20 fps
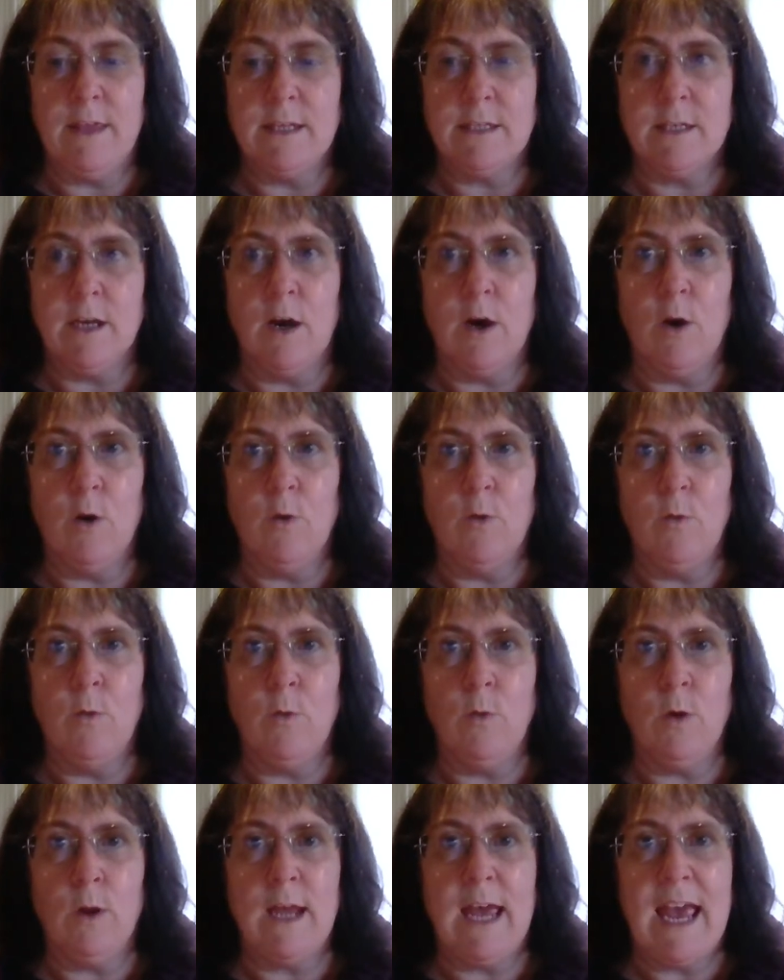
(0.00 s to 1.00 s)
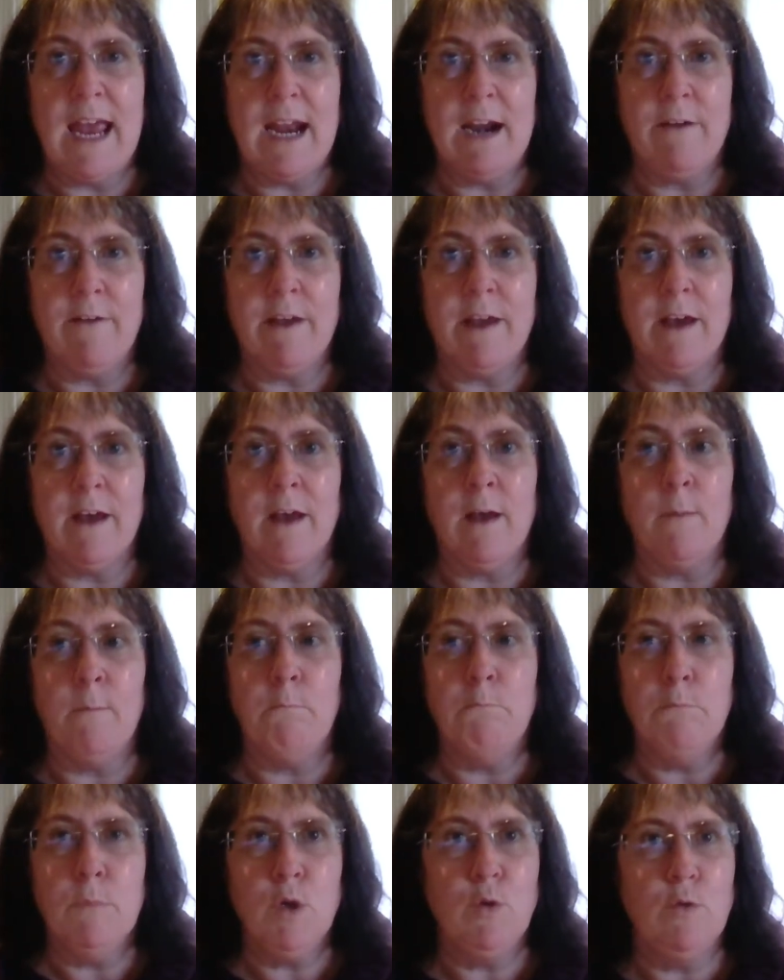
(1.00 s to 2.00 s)
this whole area
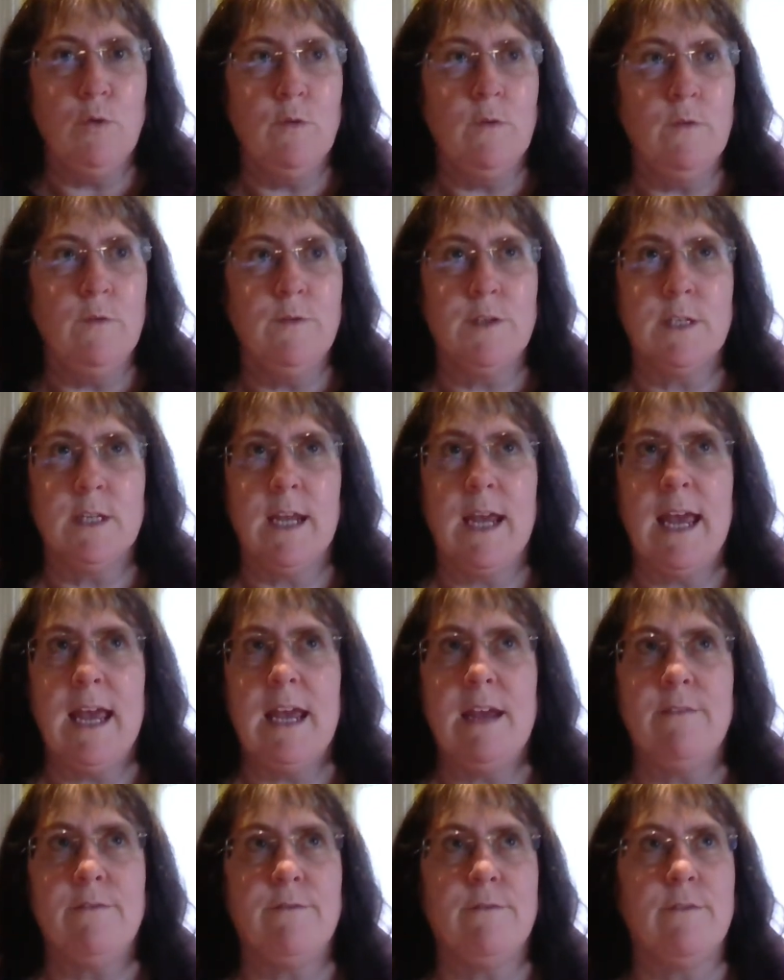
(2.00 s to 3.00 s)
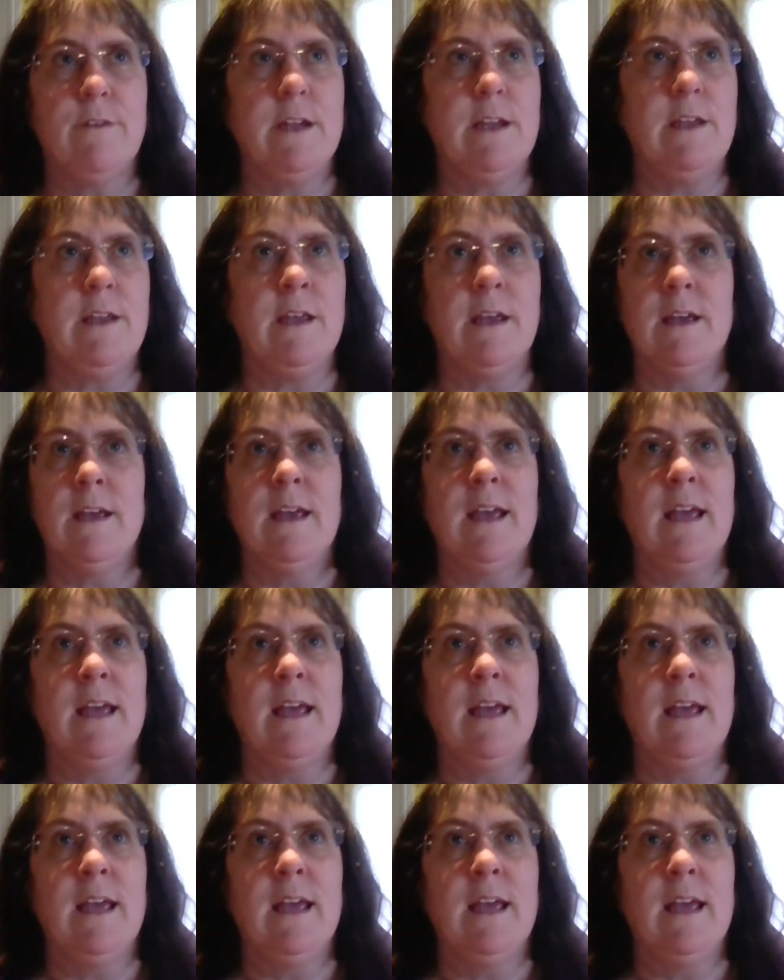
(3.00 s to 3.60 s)
moves every